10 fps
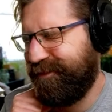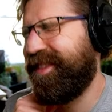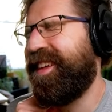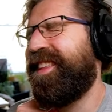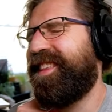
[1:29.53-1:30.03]

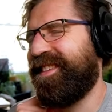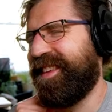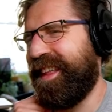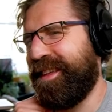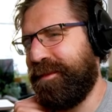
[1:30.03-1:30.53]
These
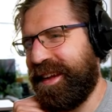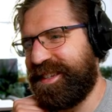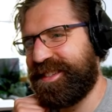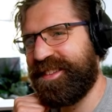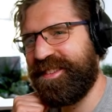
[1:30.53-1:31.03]

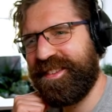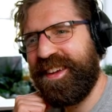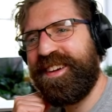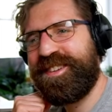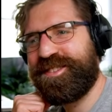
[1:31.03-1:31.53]
animations,
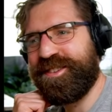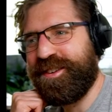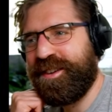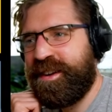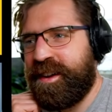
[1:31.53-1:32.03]

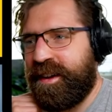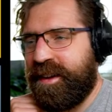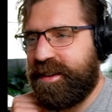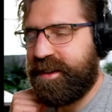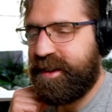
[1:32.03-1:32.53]
sure.
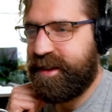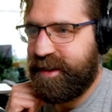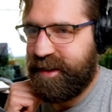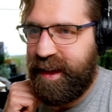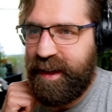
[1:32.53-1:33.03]

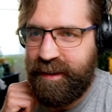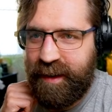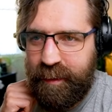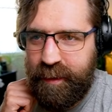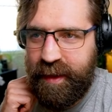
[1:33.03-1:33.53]
Yeah, you're
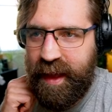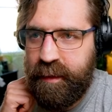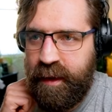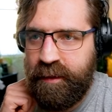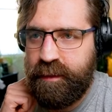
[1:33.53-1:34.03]
happy with that,
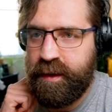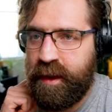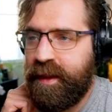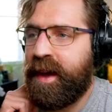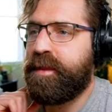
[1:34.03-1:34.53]
but
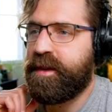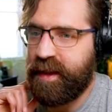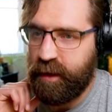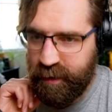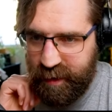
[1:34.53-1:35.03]
not that because
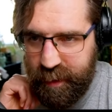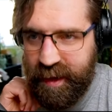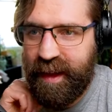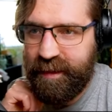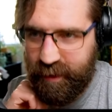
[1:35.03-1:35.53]
they all need to be
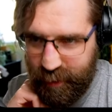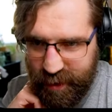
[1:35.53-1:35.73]
connected to each